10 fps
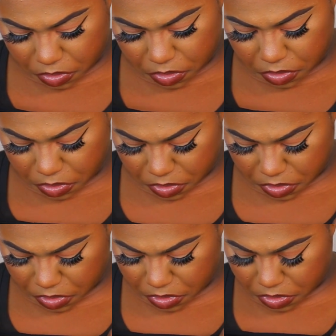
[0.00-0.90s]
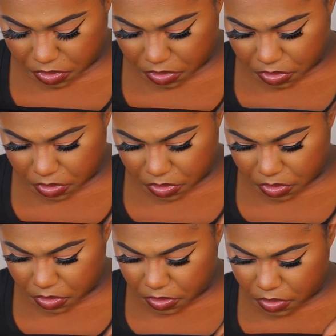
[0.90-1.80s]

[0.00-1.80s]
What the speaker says: (no one is talking)